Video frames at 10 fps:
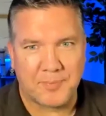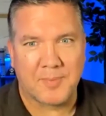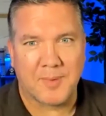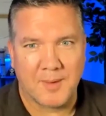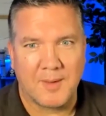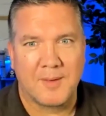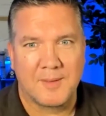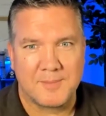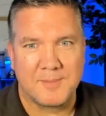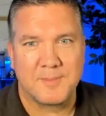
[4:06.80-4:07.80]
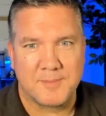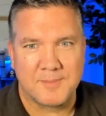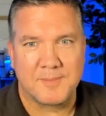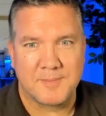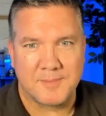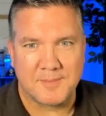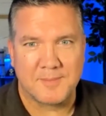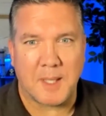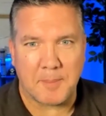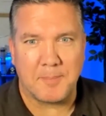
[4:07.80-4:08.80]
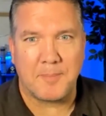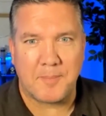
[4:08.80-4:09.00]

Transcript: preparing, some preparations, but not